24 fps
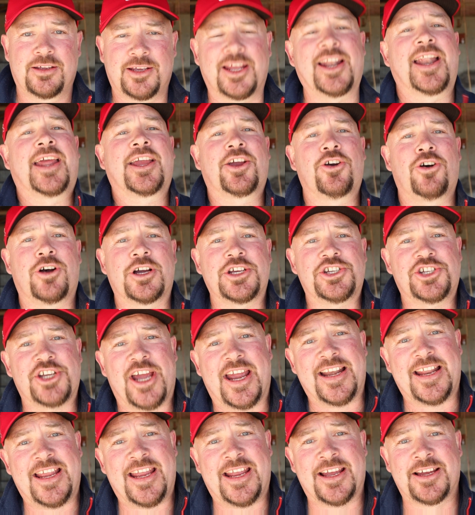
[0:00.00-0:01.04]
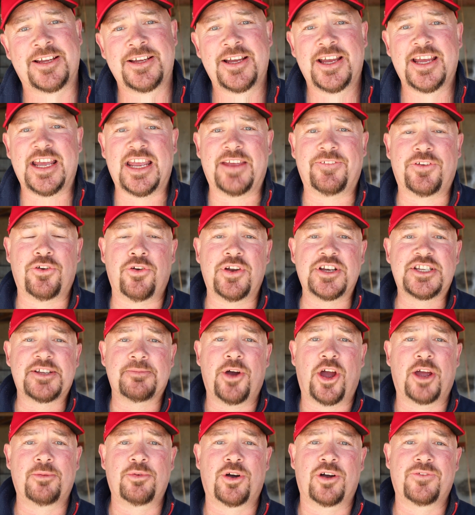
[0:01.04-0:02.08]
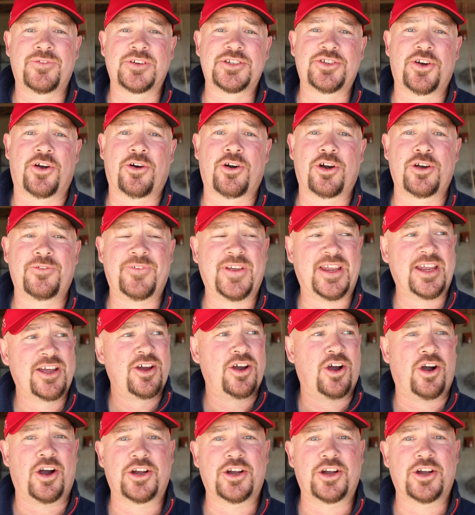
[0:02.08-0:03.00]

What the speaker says: G'day guys, Shane here. If you're into mobile photography,